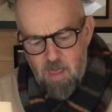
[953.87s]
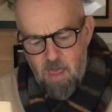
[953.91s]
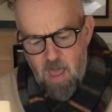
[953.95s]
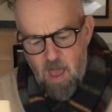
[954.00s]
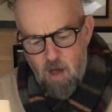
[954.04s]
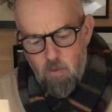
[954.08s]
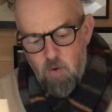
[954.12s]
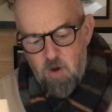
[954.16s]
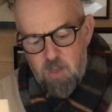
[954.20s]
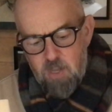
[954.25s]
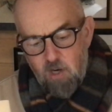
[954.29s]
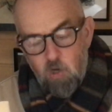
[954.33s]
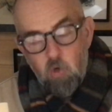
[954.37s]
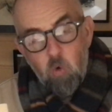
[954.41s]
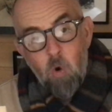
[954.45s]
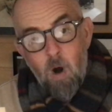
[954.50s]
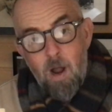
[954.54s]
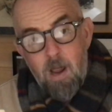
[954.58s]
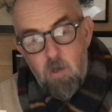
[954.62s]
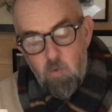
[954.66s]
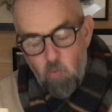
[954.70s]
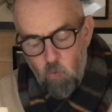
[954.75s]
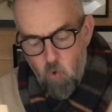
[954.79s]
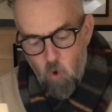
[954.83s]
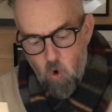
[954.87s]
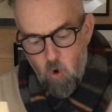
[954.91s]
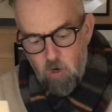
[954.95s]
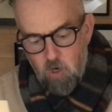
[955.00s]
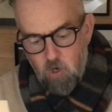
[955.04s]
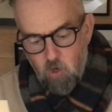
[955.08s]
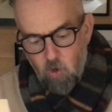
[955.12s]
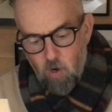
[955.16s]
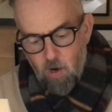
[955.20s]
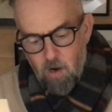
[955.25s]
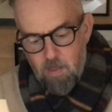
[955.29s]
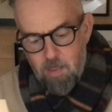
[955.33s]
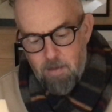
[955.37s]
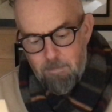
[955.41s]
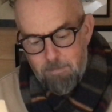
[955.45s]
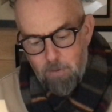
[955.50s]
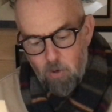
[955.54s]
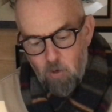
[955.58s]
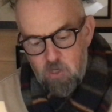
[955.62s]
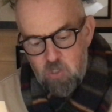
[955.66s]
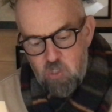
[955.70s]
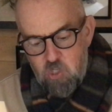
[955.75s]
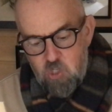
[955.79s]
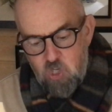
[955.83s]
And with a great war cry, the
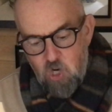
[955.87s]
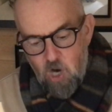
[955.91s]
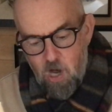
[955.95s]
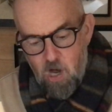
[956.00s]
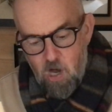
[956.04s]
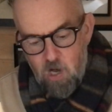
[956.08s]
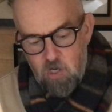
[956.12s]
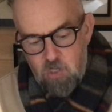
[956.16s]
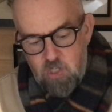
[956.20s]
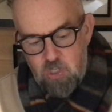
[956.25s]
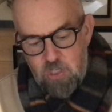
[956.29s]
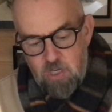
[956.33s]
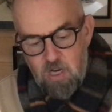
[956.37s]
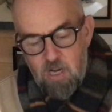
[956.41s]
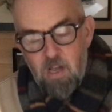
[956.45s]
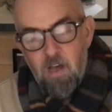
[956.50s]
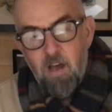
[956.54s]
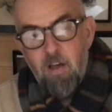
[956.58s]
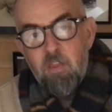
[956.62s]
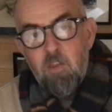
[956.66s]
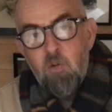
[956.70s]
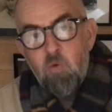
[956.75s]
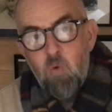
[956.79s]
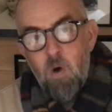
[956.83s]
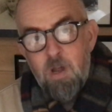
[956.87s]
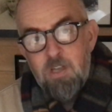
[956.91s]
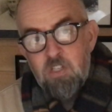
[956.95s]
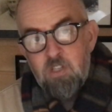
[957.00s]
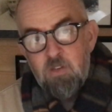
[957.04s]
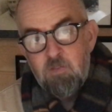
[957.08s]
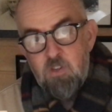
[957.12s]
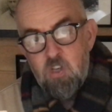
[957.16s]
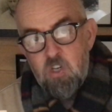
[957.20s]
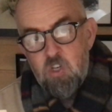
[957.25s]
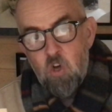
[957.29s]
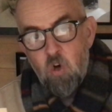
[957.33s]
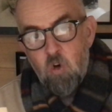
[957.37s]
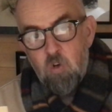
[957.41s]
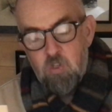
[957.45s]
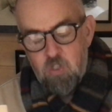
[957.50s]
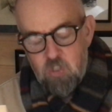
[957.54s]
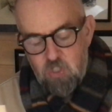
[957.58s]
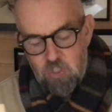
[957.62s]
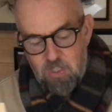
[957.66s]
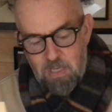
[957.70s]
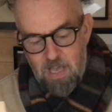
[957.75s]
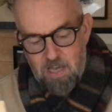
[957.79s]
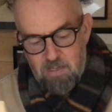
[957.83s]
boys charged, and the rest of the dogs
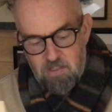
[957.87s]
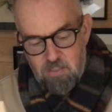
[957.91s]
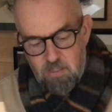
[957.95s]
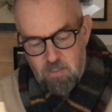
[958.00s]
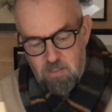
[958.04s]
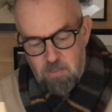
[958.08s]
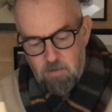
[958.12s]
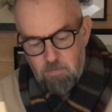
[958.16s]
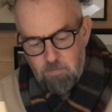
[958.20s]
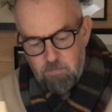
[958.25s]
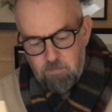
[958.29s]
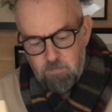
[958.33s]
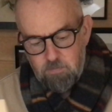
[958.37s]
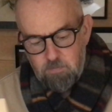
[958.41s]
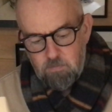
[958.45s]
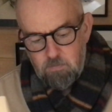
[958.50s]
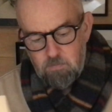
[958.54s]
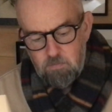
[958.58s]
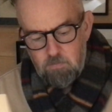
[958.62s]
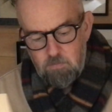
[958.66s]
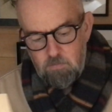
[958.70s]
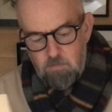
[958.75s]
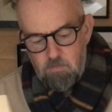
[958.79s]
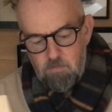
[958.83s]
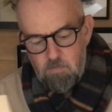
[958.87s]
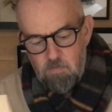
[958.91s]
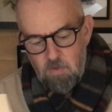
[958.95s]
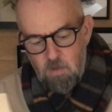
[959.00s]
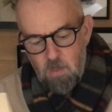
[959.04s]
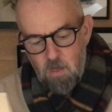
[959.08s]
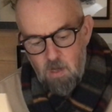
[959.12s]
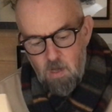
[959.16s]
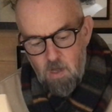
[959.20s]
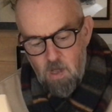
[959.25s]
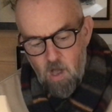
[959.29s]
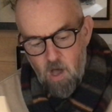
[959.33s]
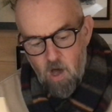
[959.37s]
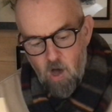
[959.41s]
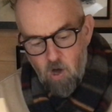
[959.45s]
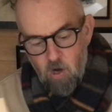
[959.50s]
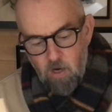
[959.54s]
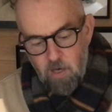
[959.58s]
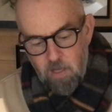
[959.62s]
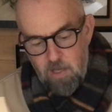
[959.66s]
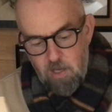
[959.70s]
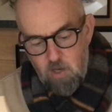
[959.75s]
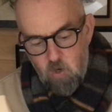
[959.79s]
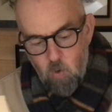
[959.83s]
scattered.
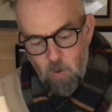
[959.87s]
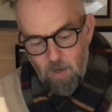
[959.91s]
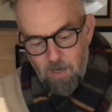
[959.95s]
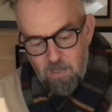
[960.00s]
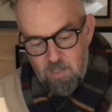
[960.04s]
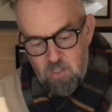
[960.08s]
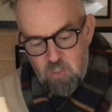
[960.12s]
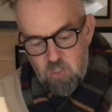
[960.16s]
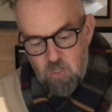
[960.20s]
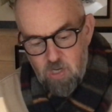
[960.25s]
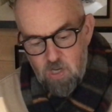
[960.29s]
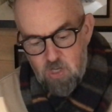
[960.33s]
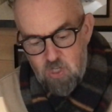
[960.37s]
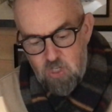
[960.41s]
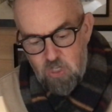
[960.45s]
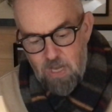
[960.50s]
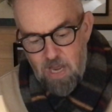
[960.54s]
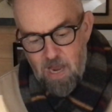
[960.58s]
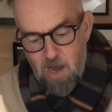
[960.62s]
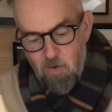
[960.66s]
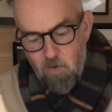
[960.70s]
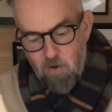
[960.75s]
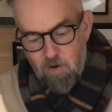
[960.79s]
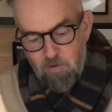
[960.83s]
Ollie quickly searched the area